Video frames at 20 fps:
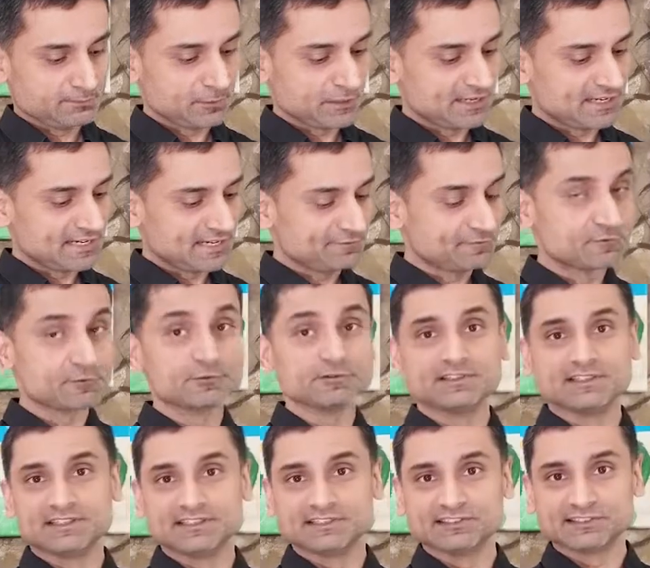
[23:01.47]
after
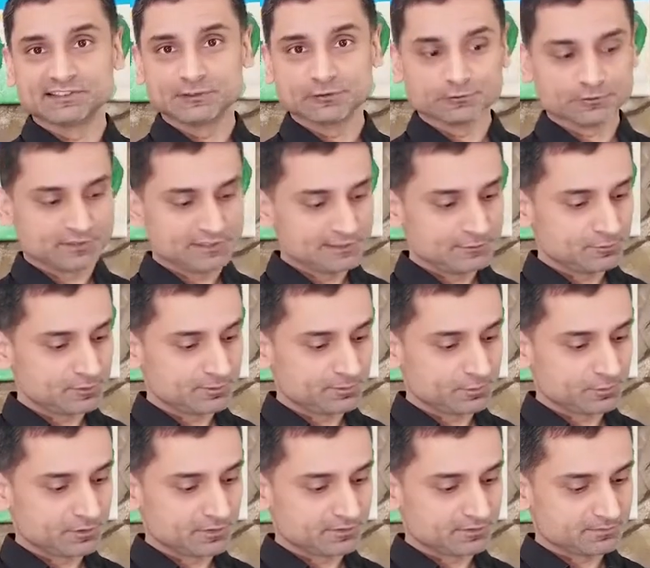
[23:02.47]
the COT report,
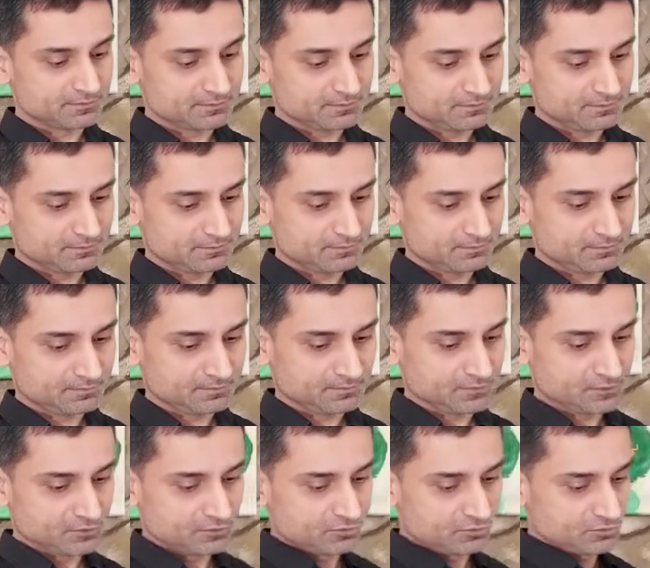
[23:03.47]

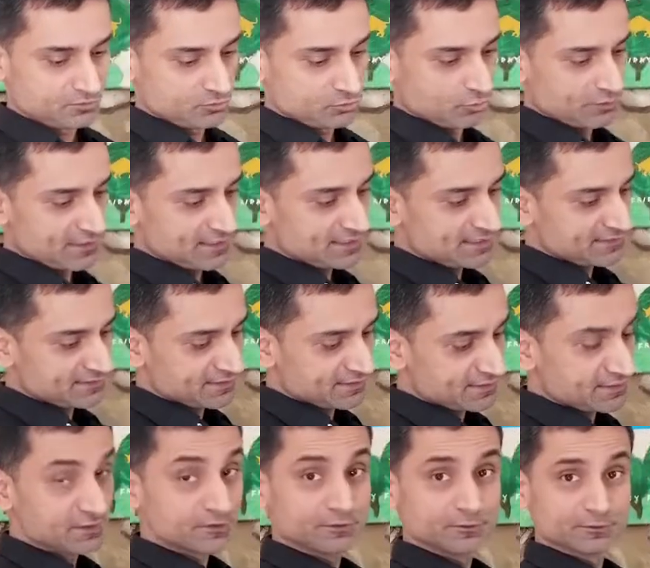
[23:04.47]
trading the
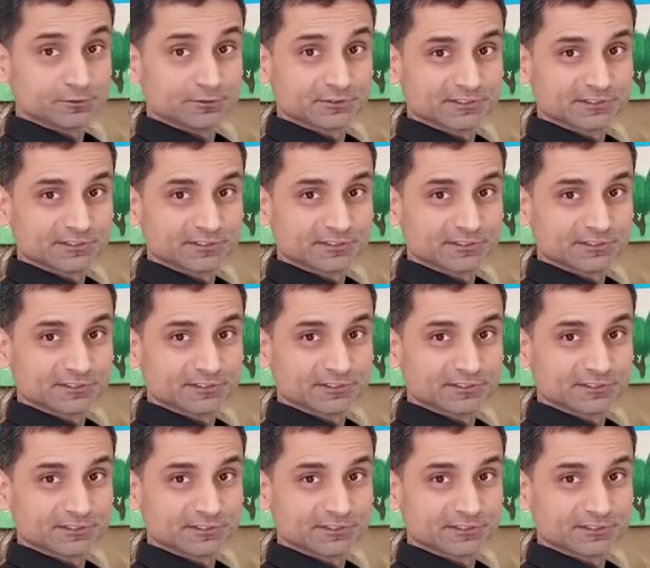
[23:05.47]
news.